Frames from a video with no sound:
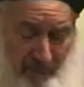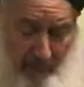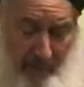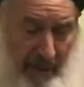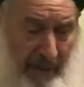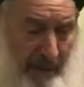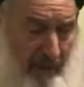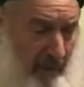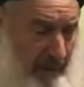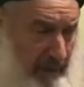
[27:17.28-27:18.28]
We can't do
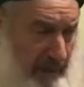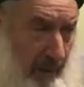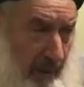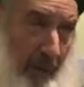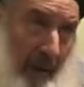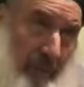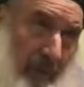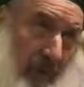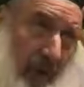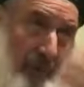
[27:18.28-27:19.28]
anything. We have to
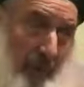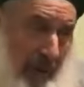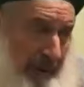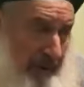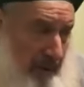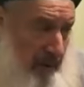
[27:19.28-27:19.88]
call to a higher